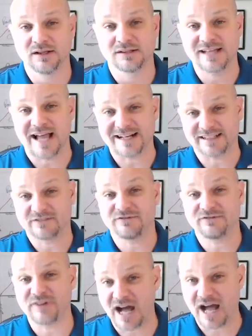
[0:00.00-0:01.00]
Tactic
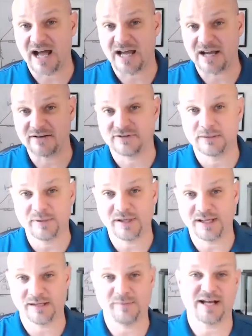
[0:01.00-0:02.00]
5
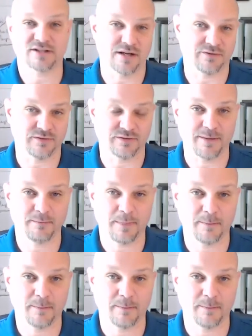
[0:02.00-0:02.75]
piggybacks off of that,